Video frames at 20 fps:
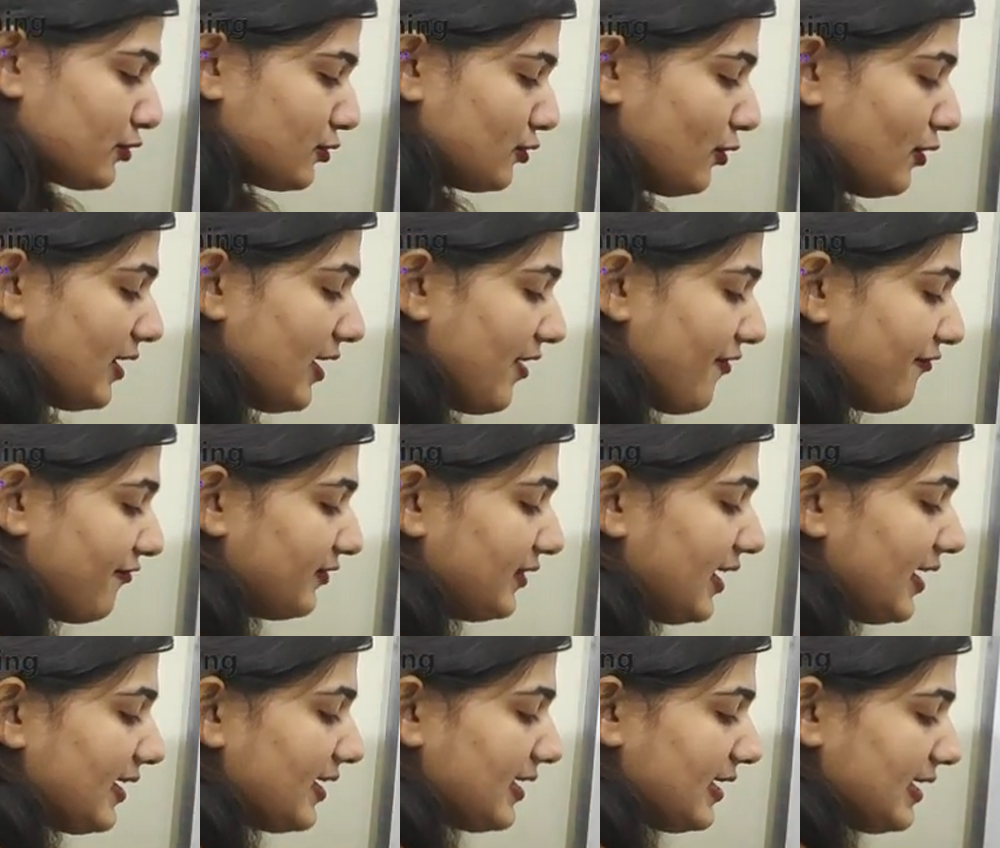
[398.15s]
So if
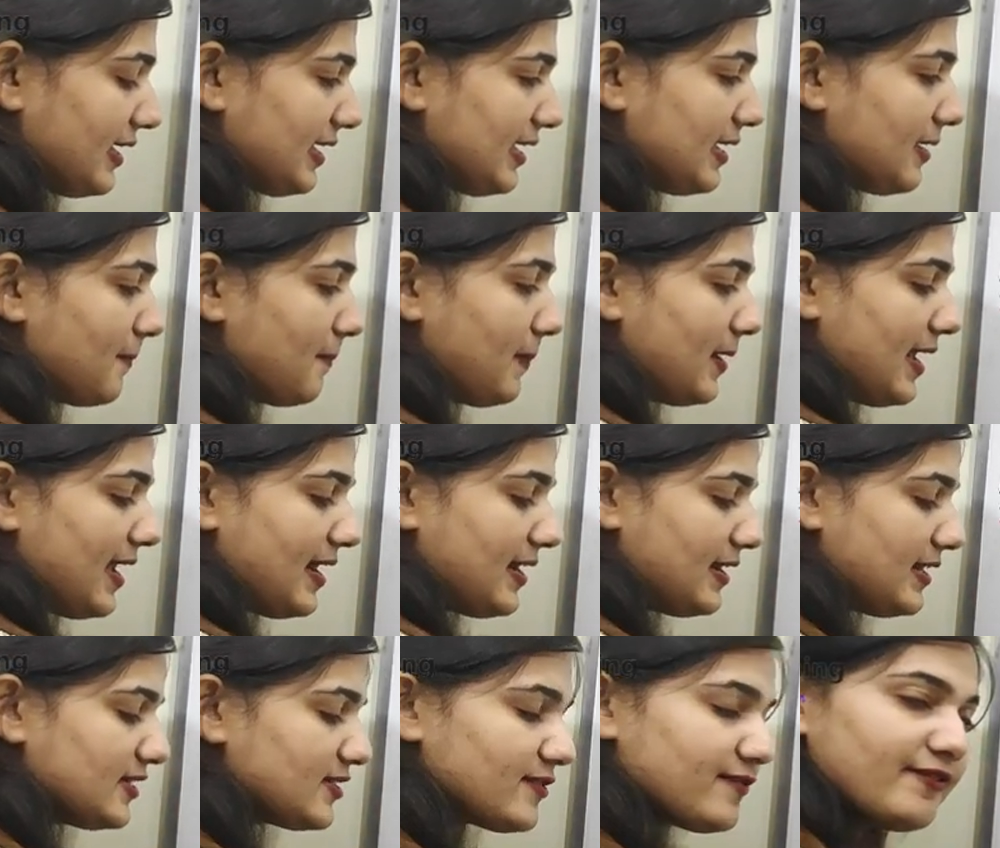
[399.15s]
the
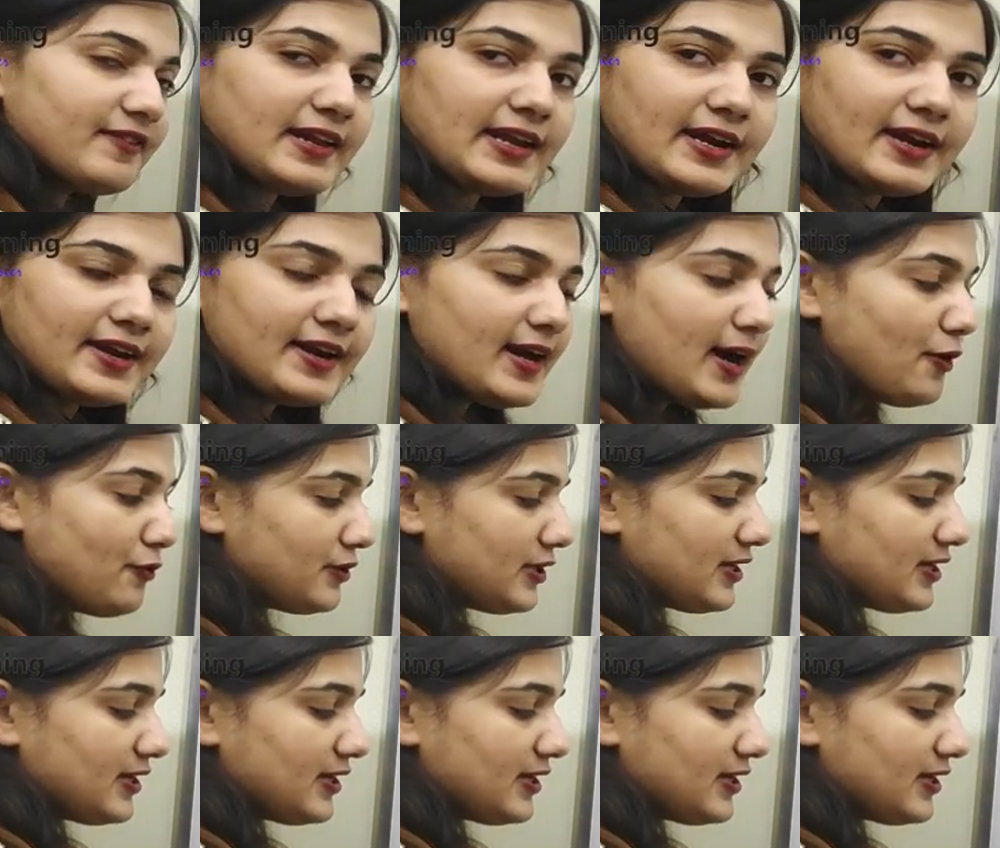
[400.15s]
E-plane is flared out,